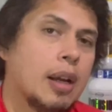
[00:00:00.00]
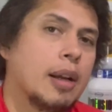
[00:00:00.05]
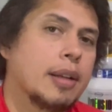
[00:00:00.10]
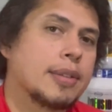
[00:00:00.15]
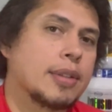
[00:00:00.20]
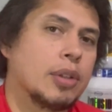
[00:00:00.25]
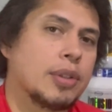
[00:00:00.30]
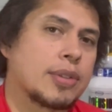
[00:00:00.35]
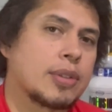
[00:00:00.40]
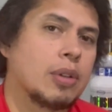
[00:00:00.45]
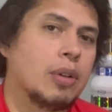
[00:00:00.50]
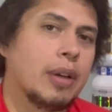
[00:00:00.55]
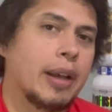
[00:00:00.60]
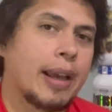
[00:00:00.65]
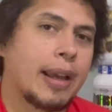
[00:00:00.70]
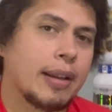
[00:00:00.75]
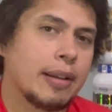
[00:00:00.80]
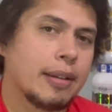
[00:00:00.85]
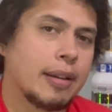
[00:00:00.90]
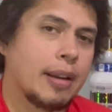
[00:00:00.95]
So let's go
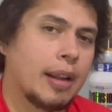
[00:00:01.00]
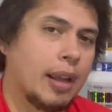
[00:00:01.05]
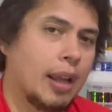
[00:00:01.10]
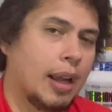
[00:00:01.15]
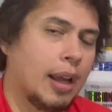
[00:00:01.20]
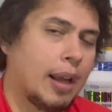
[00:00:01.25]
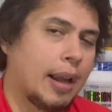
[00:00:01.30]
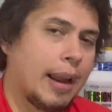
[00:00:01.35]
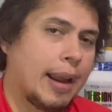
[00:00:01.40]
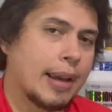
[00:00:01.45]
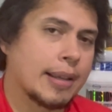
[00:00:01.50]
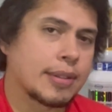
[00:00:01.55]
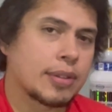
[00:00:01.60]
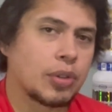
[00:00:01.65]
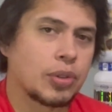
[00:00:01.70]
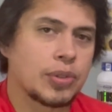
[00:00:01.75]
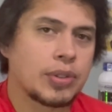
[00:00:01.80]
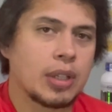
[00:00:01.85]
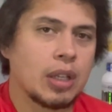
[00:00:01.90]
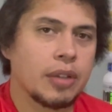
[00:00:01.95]
ahead and ask
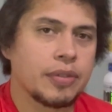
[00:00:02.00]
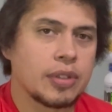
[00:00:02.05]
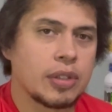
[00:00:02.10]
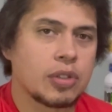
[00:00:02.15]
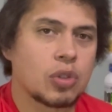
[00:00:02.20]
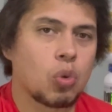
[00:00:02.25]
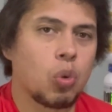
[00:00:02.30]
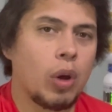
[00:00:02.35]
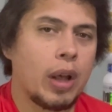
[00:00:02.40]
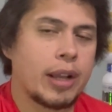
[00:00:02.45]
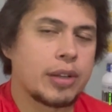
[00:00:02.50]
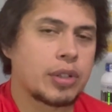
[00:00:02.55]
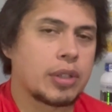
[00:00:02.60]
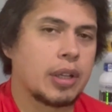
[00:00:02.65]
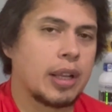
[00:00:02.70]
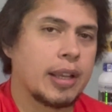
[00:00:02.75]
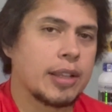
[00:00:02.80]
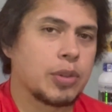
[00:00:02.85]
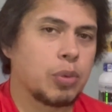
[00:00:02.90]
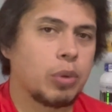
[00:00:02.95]
ourselves this question
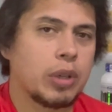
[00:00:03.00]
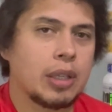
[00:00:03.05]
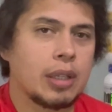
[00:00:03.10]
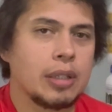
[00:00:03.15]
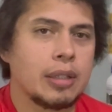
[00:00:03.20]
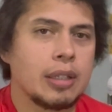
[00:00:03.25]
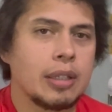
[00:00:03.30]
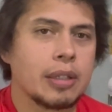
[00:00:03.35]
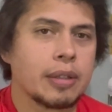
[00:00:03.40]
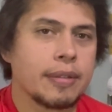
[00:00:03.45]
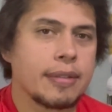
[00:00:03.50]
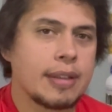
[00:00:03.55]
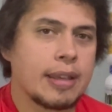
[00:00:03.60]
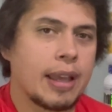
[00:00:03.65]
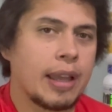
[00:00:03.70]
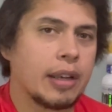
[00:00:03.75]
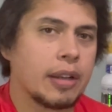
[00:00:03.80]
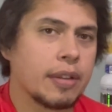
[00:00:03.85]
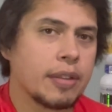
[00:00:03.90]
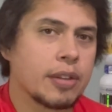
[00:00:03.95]
as we near the
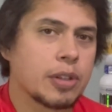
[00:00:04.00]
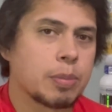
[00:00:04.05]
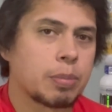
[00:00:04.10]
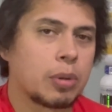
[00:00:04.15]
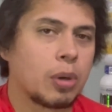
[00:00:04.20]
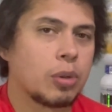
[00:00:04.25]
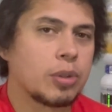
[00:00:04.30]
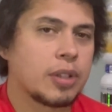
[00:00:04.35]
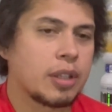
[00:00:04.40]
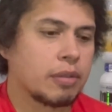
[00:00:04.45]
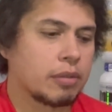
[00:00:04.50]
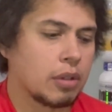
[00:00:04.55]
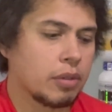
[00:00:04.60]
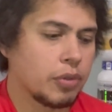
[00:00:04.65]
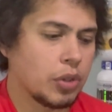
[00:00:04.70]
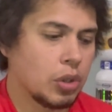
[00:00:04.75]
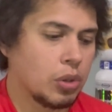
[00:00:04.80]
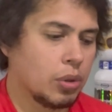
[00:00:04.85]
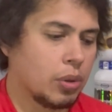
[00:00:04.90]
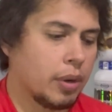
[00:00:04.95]
end of this protein
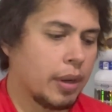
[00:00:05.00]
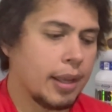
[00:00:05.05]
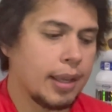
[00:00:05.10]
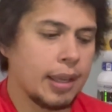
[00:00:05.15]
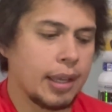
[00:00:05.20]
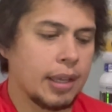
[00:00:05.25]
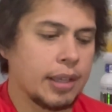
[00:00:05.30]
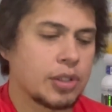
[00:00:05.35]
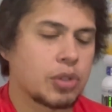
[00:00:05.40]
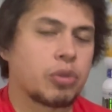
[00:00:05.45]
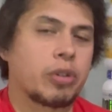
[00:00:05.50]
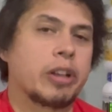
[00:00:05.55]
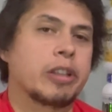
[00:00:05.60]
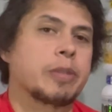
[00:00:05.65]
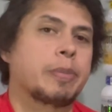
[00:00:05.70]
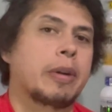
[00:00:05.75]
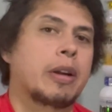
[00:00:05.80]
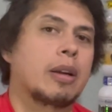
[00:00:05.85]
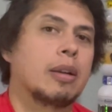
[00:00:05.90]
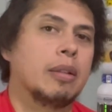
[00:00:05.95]
review. Is
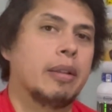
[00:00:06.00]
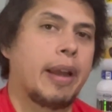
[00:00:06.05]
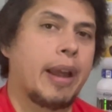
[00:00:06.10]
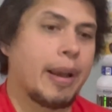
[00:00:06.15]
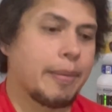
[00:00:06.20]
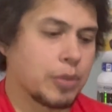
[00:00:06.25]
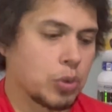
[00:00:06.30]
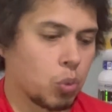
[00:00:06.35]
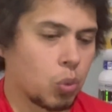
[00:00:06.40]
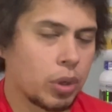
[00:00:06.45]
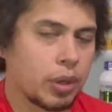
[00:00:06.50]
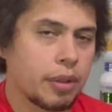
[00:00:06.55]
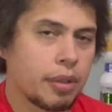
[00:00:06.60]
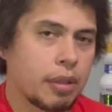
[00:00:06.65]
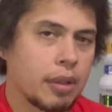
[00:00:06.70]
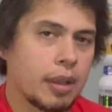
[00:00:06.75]
Transparent Labs worth